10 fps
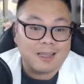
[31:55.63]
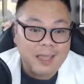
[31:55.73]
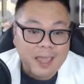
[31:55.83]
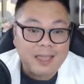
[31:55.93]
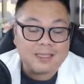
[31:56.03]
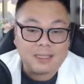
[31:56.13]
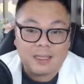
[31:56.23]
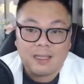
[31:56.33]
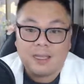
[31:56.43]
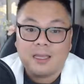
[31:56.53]
And last
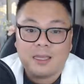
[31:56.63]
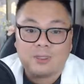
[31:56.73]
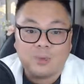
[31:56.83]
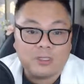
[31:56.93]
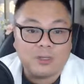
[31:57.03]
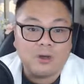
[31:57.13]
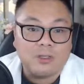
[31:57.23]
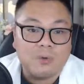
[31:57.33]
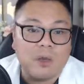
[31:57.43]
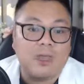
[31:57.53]
is what you
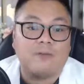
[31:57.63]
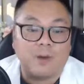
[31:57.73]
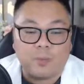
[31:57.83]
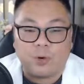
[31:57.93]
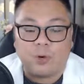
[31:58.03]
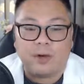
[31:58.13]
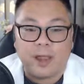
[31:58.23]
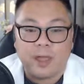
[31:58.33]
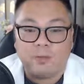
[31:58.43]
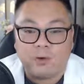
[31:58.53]
call the waiver
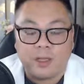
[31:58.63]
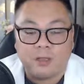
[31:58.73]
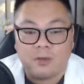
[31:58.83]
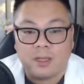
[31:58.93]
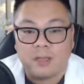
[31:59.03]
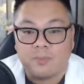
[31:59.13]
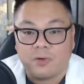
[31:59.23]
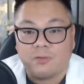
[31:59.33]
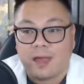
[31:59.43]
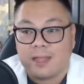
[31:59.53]
program, wherein you can
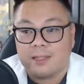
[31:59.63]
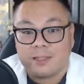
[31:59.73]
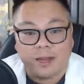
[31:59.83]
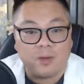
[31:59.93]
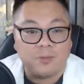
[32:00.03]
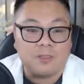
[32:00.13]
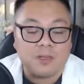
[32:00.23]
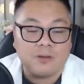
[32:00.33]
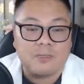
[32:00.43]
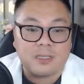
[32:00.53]
provide therapy
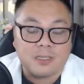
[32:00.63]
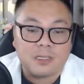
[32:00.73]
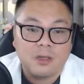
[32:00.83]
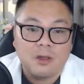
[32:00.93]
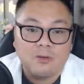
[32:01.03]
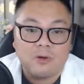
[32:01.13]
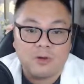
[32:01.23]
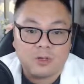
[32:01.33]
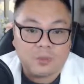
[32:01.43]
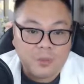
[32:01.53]
services
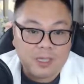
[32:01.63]
for those